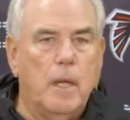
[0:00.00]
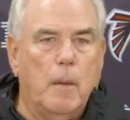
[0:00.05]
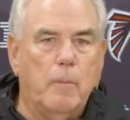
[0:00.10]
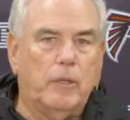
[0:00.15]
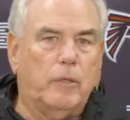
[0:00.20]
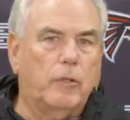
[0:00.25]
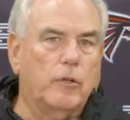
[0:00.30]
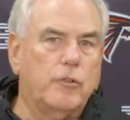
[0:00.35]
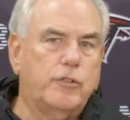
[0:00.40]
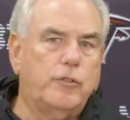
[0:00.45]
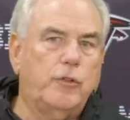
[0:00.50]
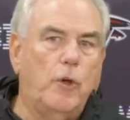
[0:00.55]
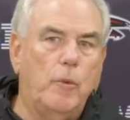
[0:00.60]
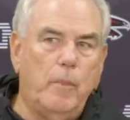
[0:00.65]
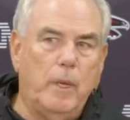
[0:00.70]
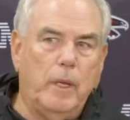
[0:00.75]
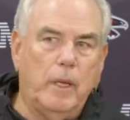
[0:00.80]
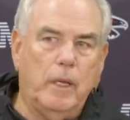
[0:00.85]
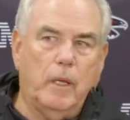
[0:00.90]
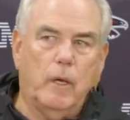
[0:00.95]
but there's so
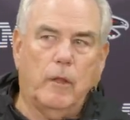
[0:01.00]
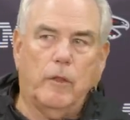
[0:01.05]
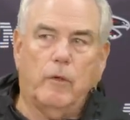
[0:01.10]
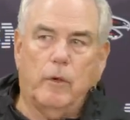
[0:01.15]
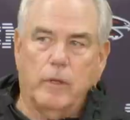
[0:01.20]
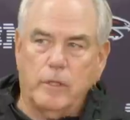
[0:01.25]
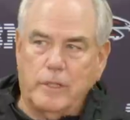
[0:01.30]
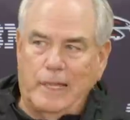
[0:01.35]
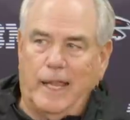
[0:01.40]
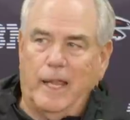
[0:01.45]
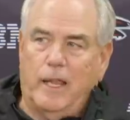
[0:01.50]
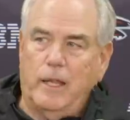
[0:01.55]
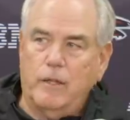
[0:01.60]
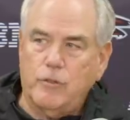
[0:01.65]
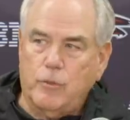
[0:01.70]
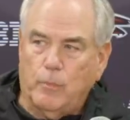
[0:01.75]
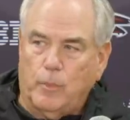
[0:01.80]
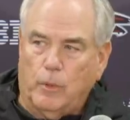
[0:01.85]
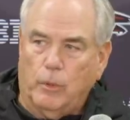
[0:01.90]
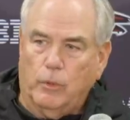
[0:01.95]
many other
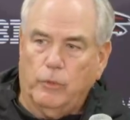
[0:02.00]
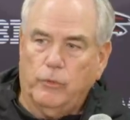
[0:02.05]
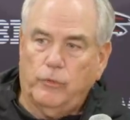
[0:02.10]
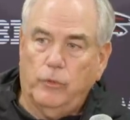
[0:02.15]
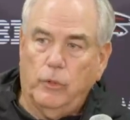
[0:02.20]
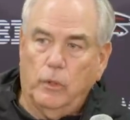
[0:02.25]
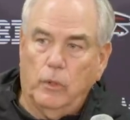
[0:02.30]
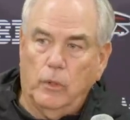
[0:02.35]
intangibles